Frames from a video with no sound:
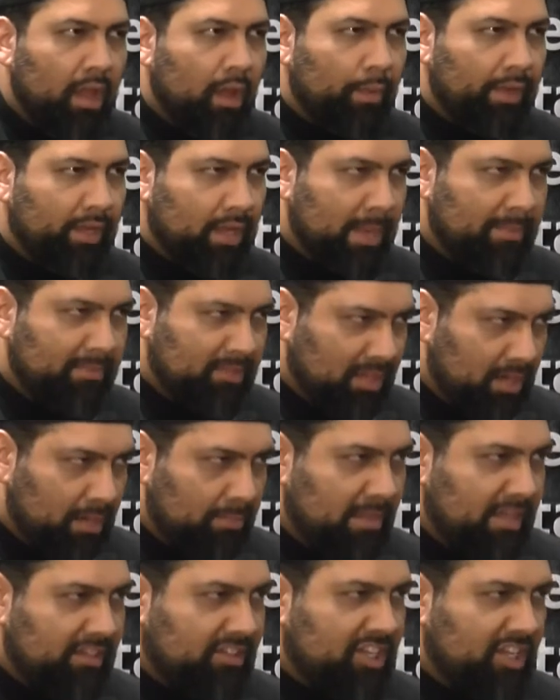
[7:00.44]
We come to the
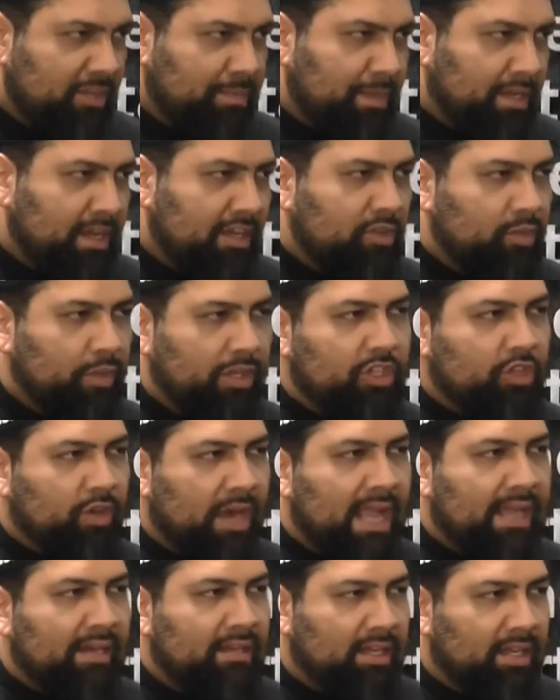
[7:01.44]
Majlis because we're
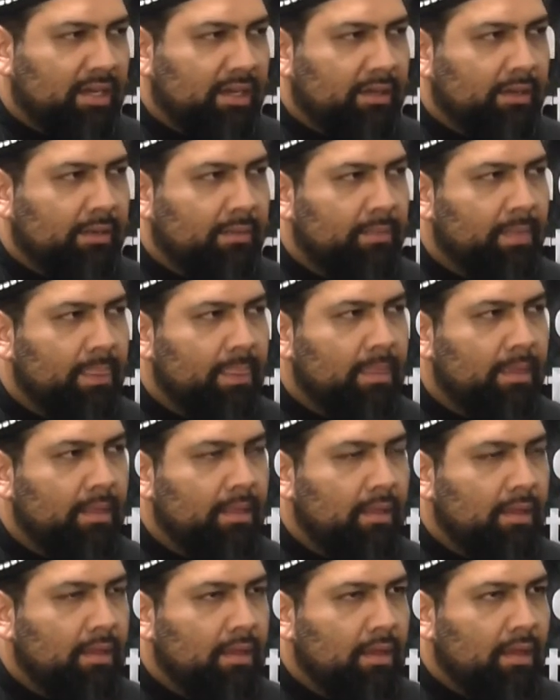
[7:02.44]
dragged here.
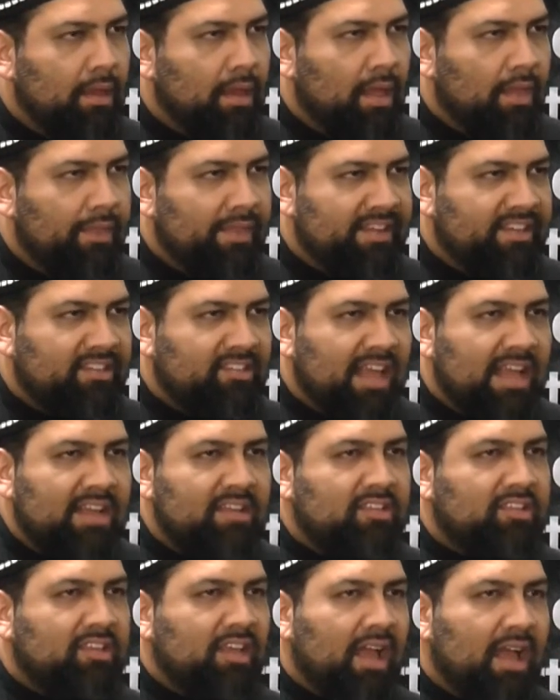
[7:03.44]
This
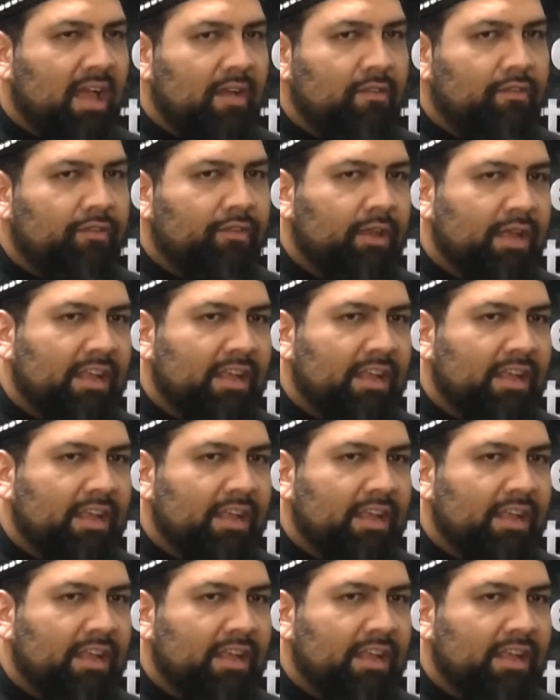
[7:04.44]
sense of